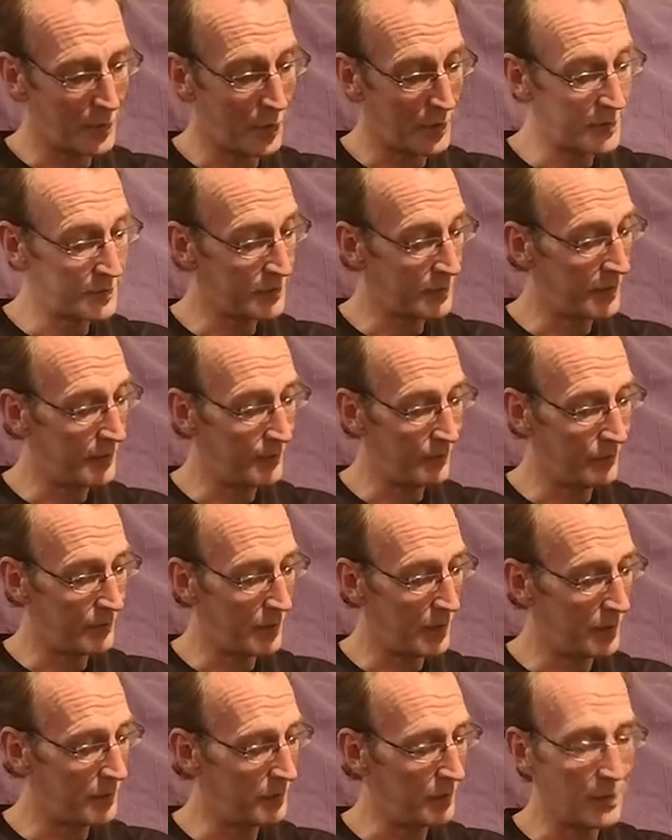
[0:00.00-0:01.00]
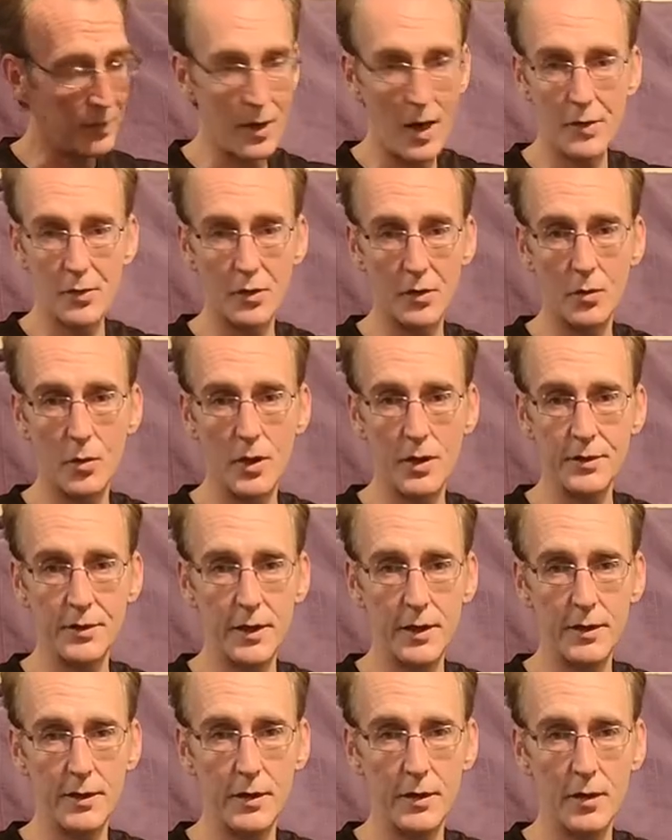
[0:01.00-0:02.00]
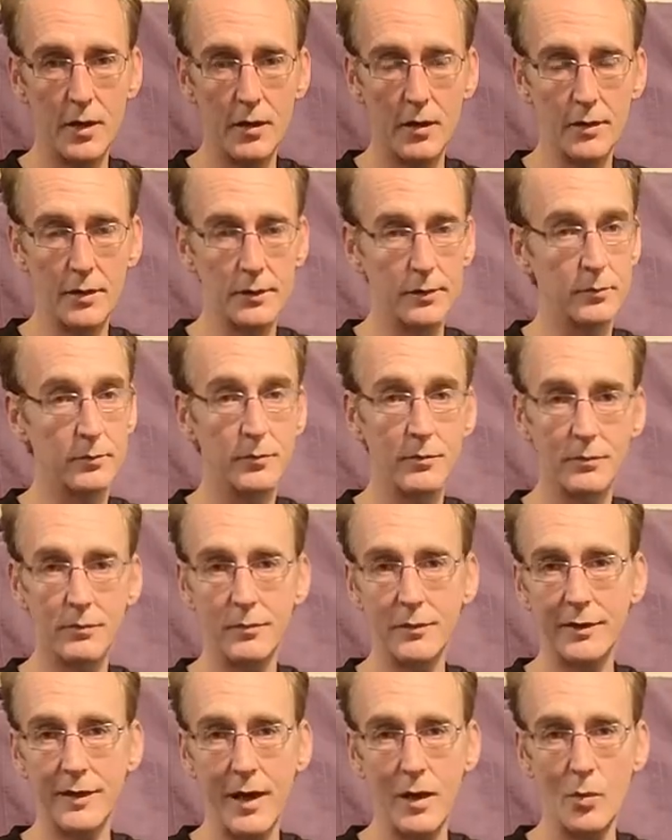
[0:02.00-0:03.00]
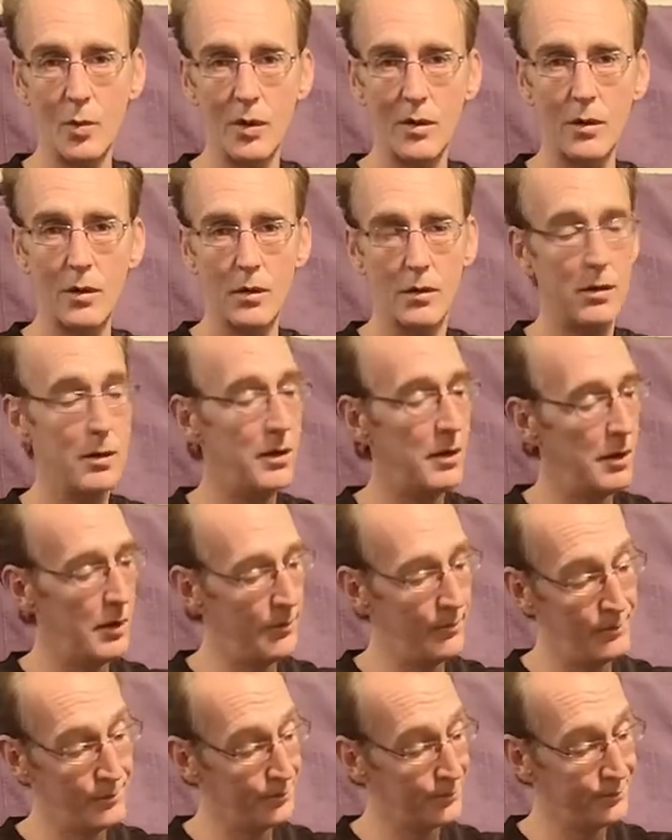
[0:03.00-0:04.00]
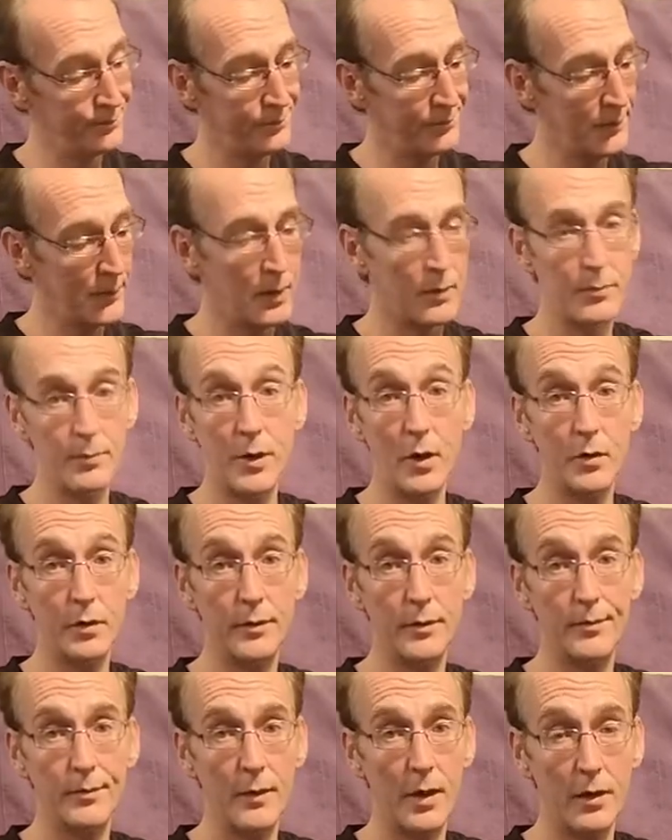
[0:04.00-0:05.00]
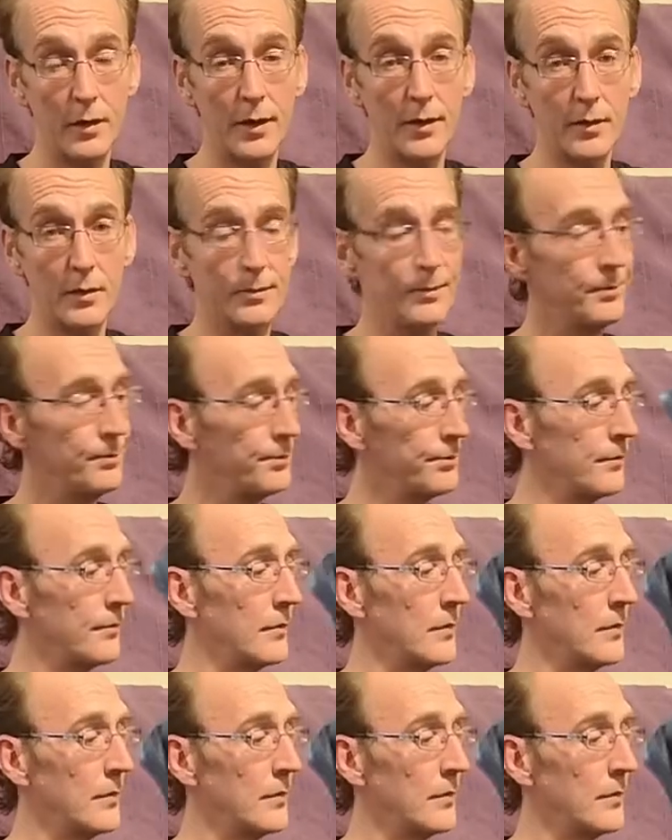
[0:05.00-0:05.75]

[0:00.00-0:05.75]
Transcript: Honestly, I don't know what to say to you other than get one. Brilliant. I'll link them.